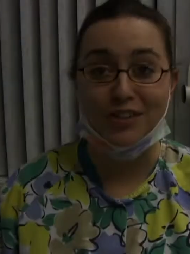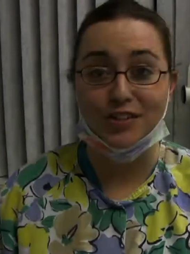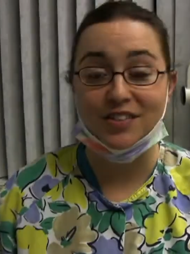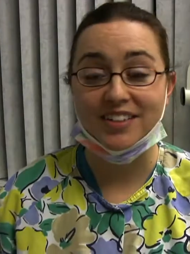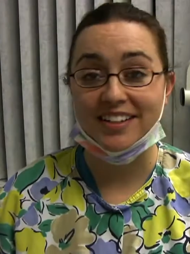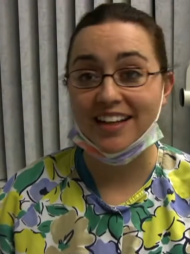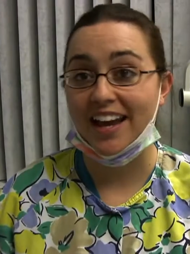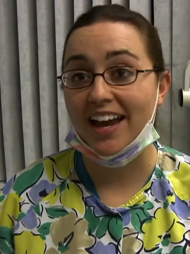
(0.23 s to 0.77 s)

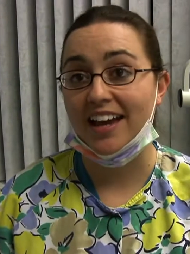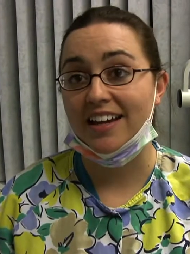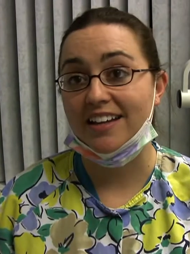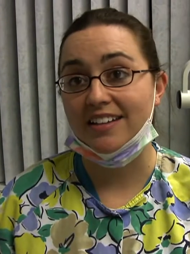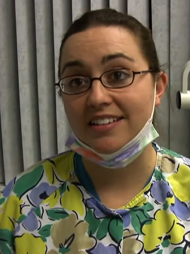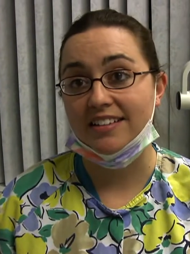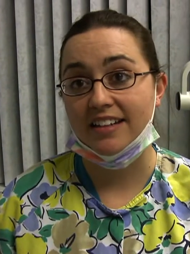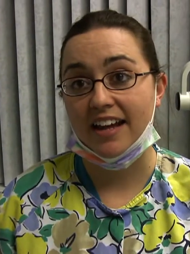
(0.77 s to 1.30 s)
Tooth decay
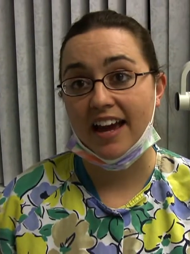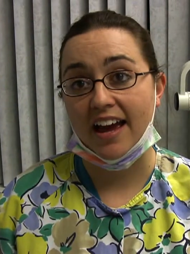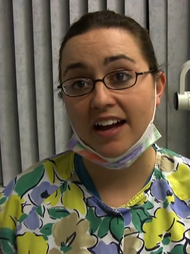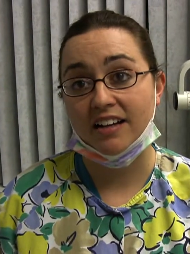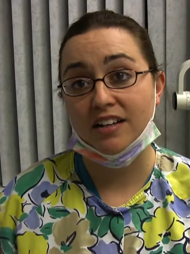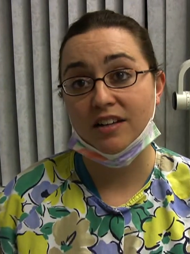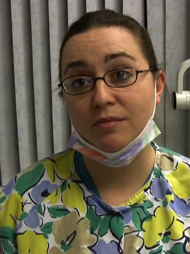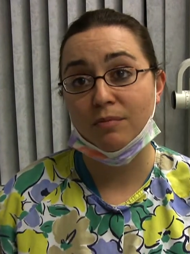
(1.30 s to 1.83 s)
is the
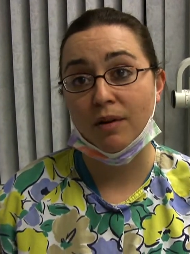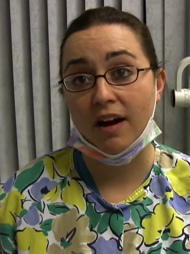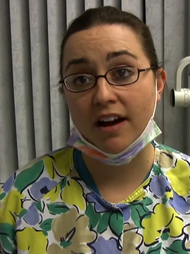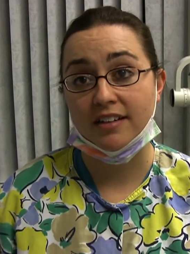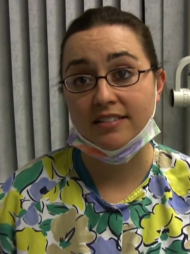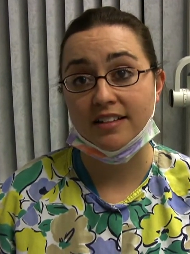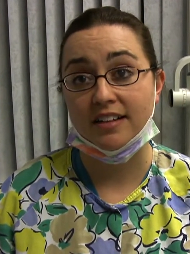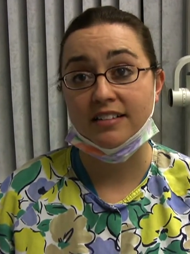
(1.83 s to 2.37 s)
active
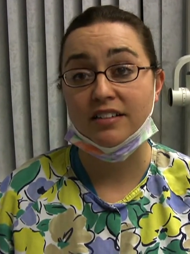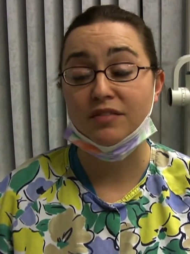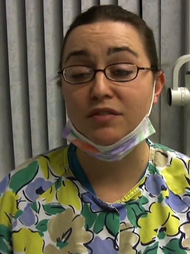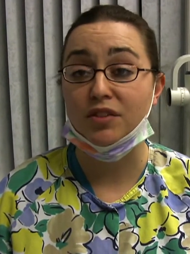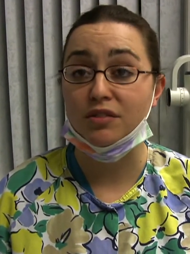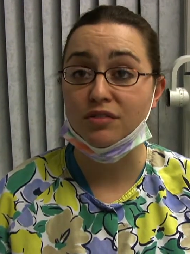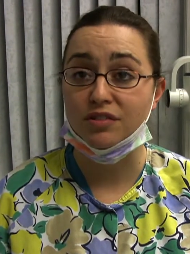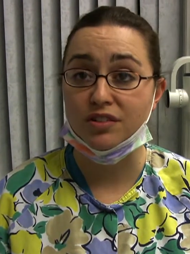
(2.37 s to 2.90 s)
process of
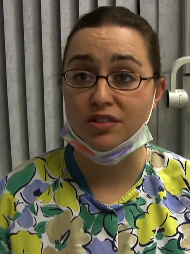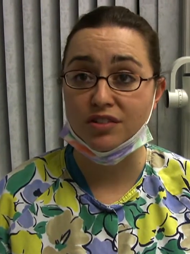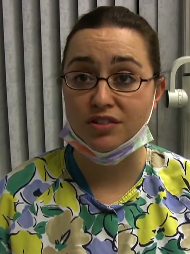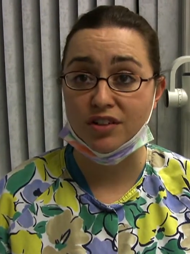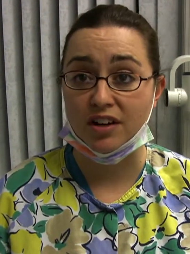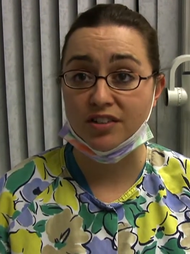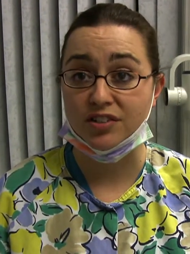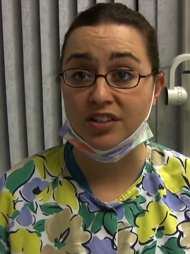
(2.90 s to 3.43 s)
tooth
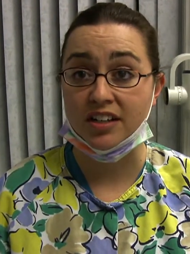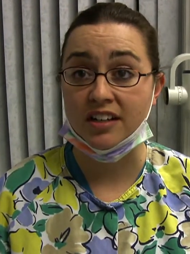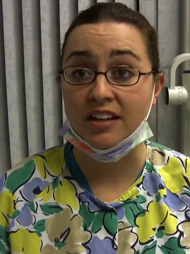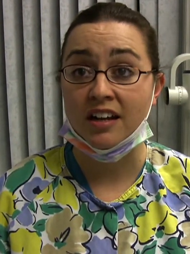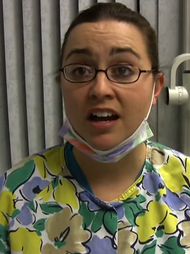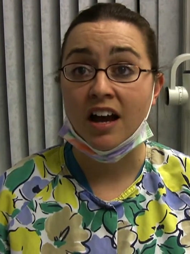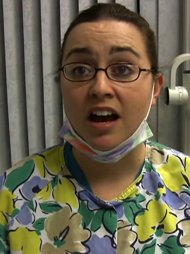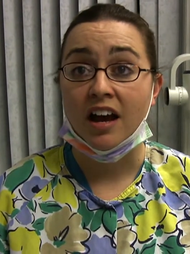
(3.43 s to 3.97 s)
destruction
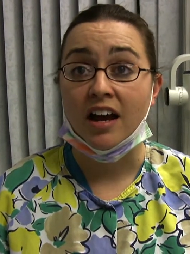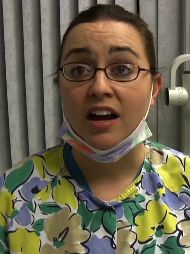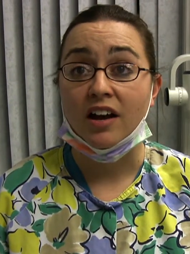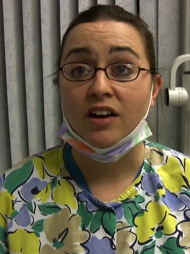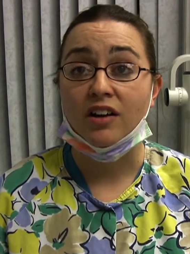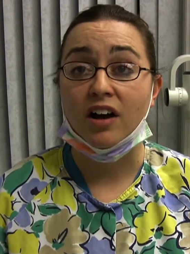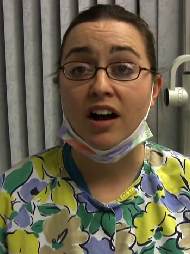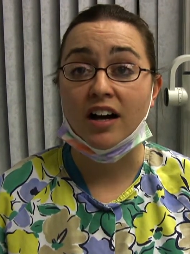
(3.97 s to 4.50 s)

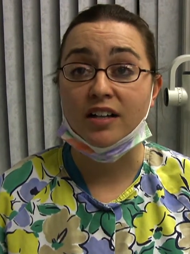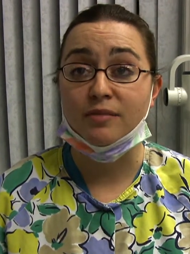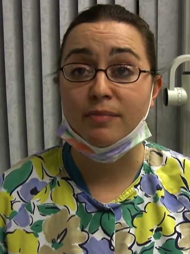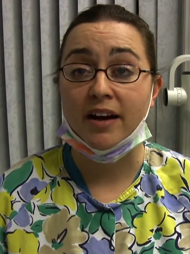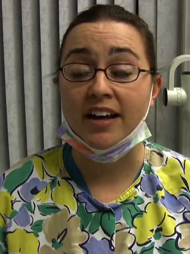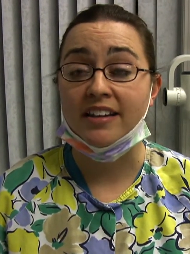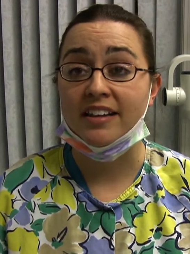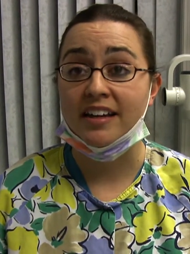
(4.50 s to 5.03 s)
caused
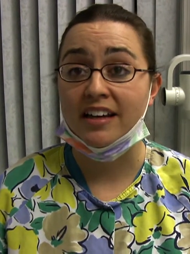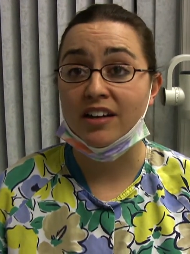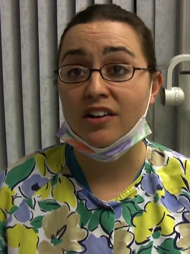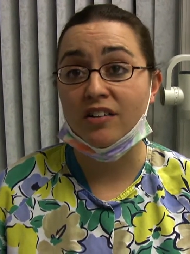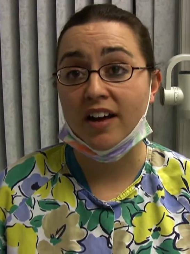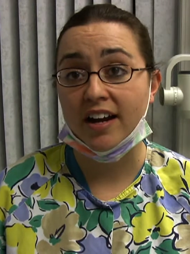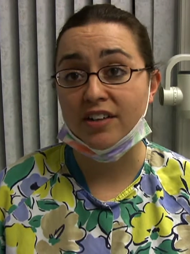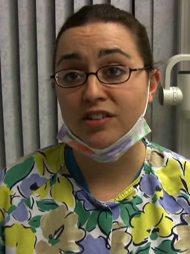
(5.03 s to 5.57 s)
by the
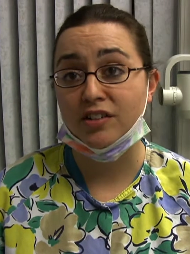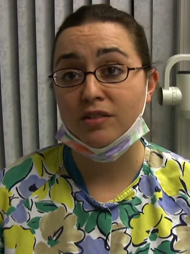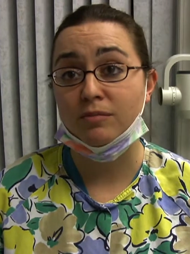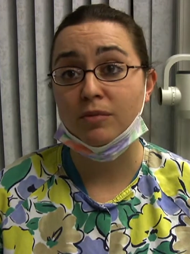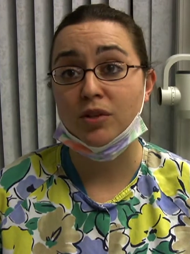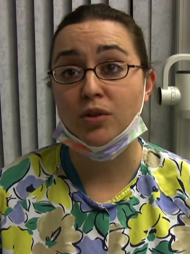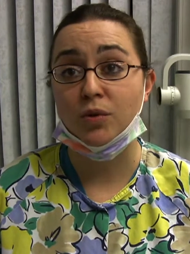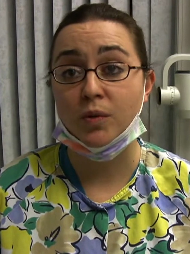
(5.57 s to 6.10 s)
interaction
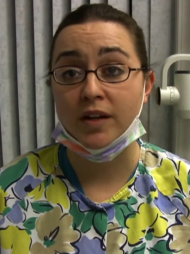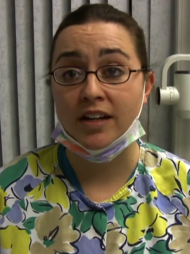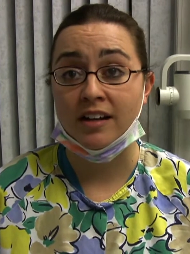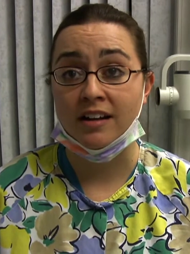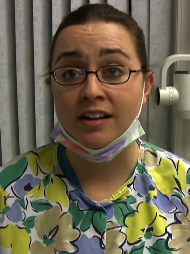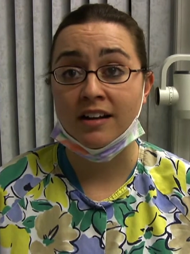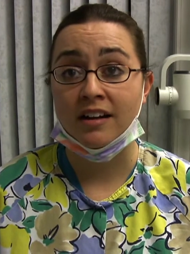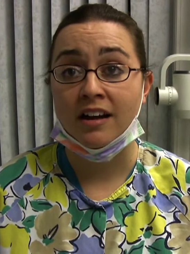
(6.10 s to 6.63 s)

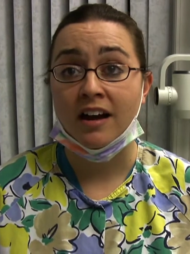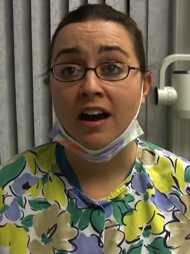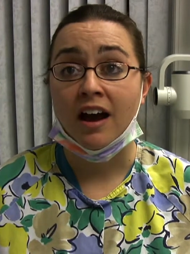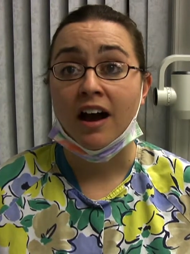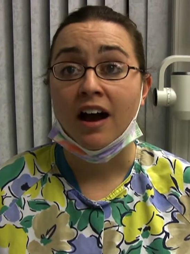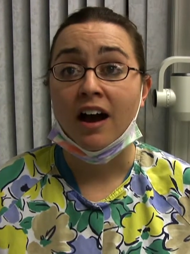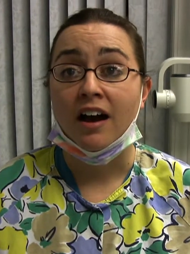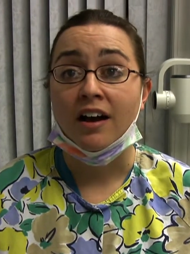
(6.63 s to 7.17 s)
between
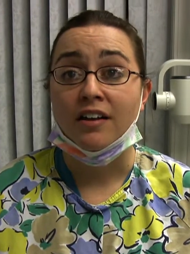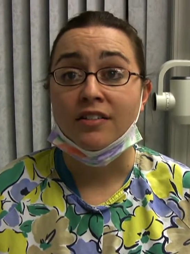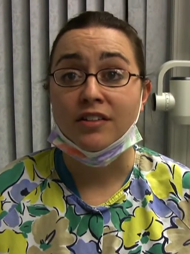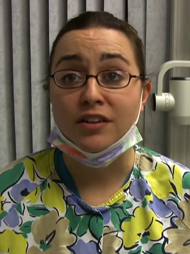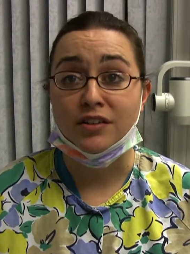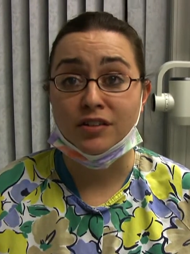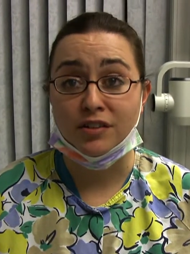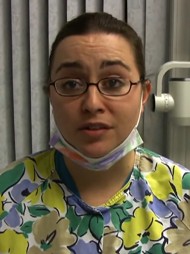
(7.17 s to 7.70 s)
the
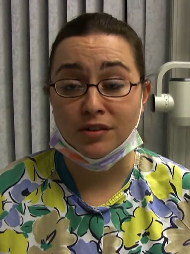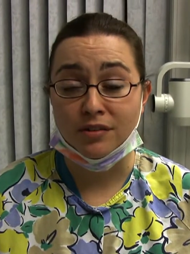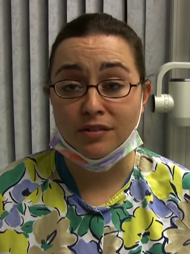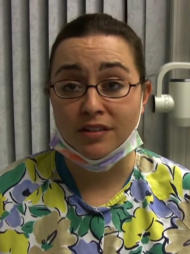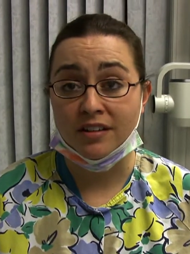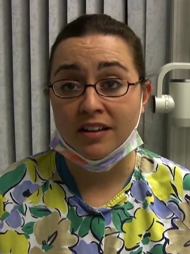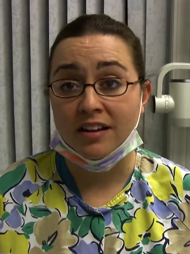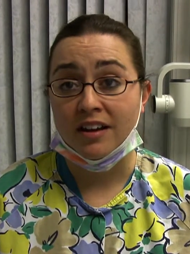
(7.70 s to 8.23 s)
tooth,
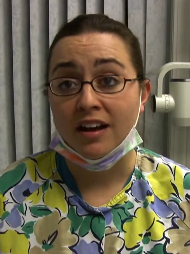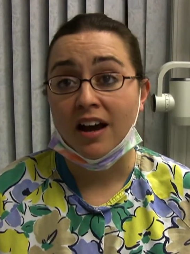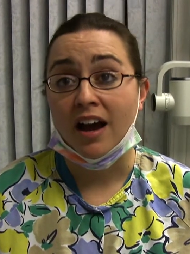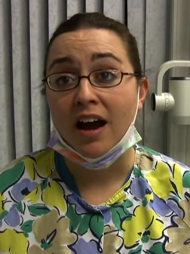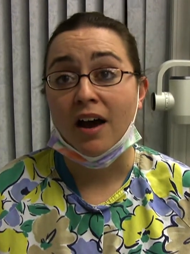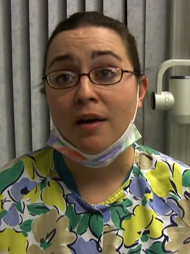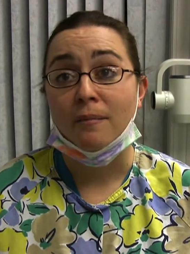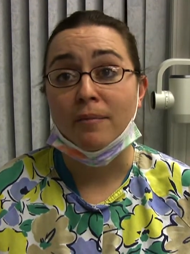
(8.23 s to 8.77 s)

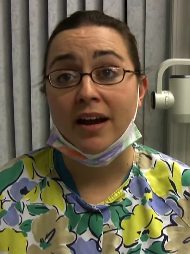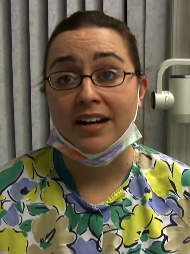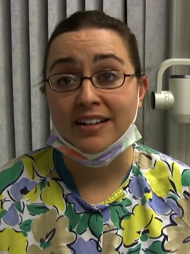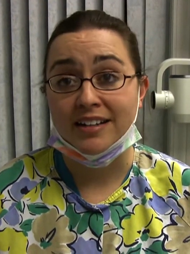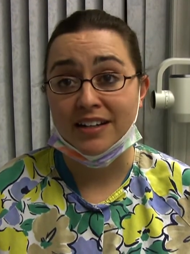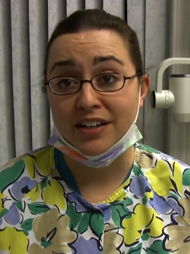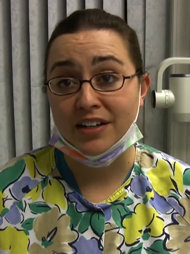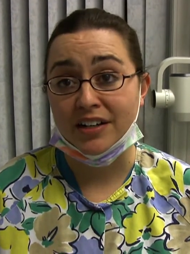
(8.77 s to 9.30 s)

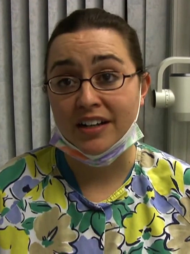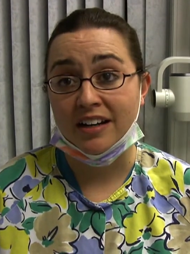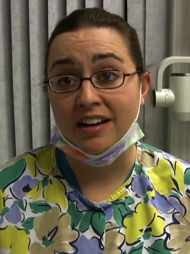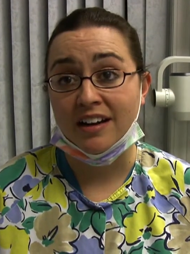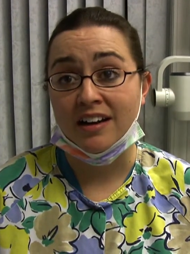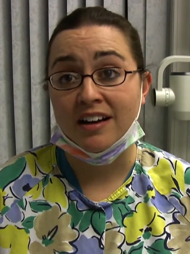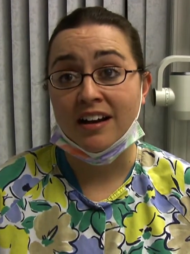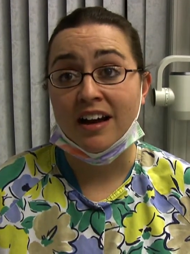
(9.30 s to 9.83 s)

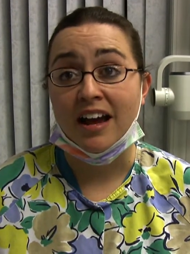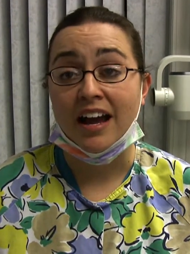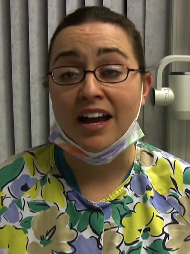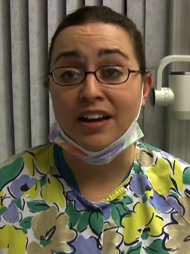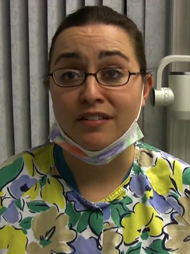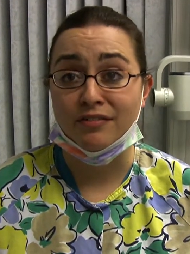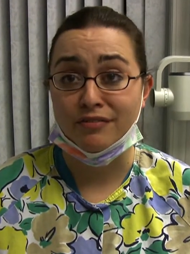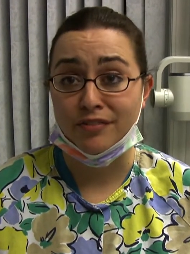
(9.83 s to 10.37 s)
bacteria,
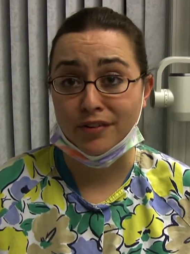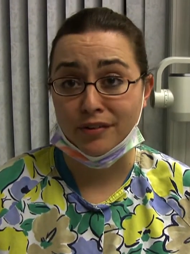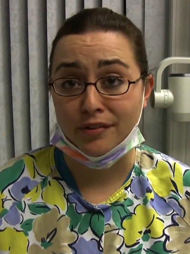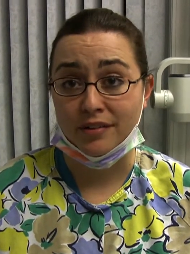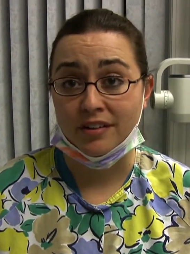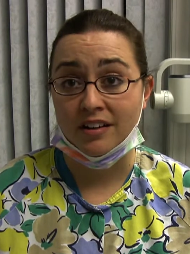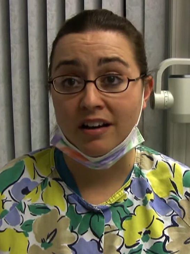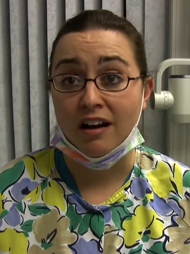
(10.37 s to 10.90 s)
and
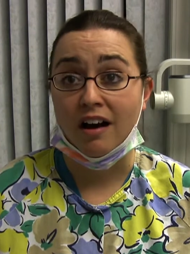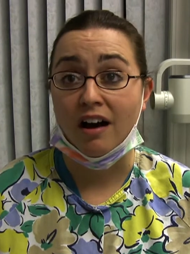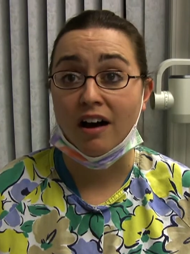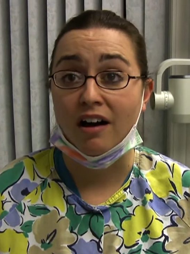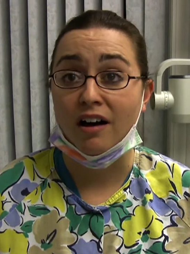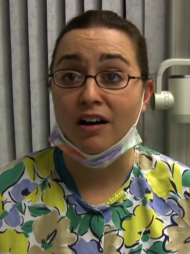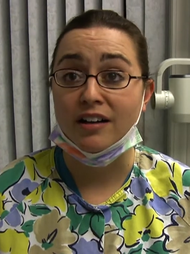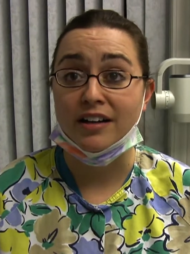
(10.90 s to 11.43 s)
food,
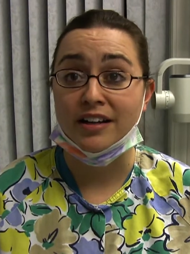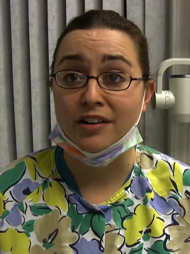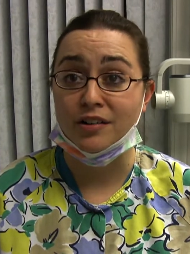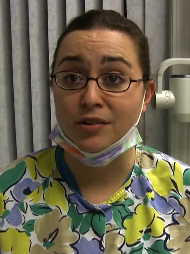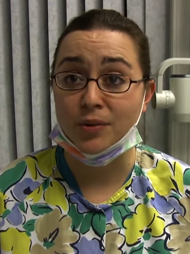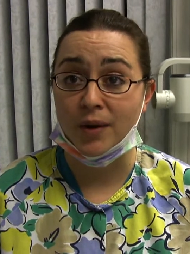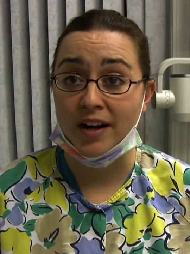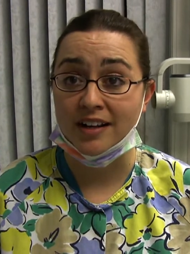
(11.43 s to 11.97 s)
all
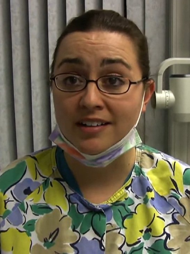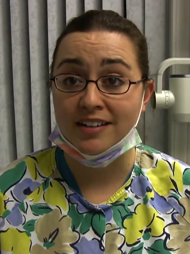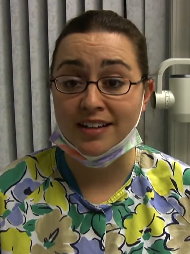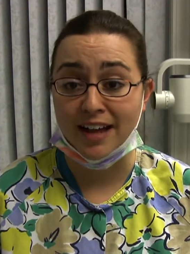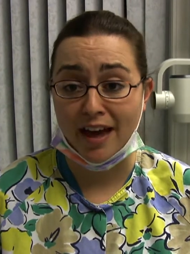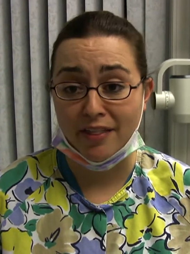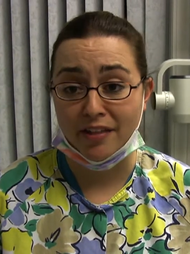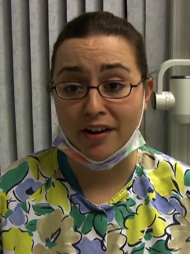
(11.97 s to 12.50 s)
intertwined
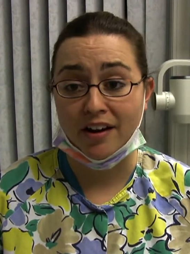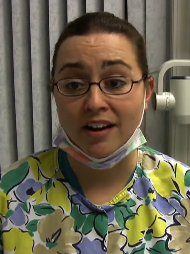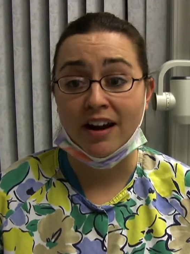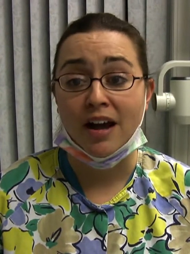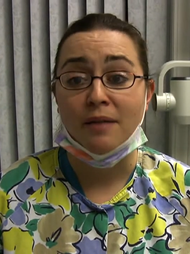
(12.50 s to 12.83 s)
together.